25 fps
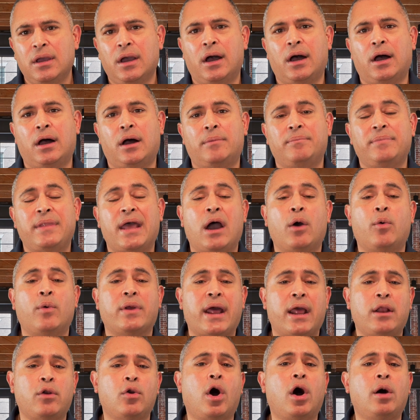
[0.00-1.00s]
Now, what
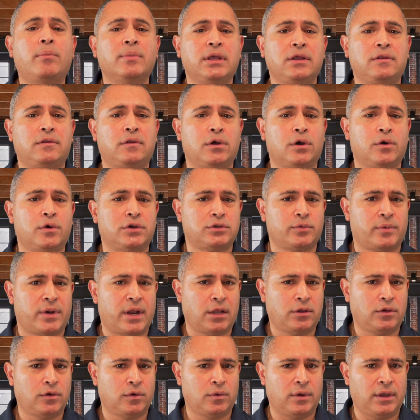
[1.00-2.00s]
I normally do is when
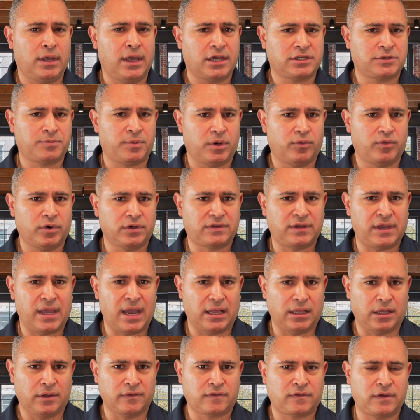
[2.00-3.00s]
I do eXp Realty
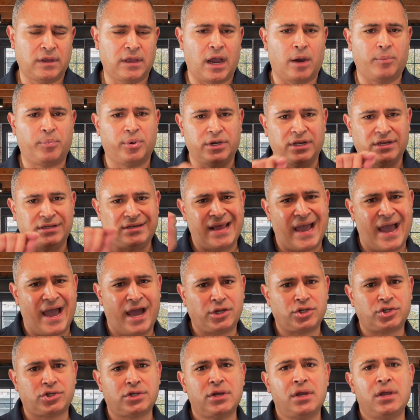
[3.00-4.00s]
LLC, I'll put a
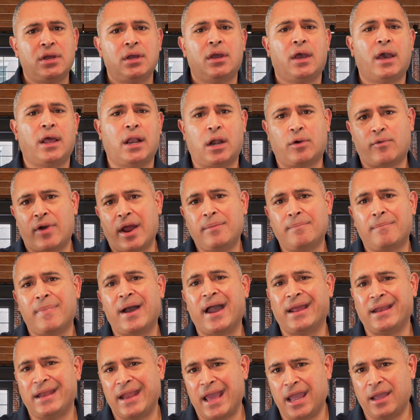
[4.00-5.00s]
dash and I'll write
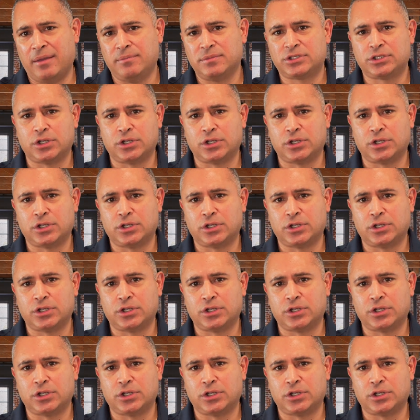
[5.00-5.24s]
my name.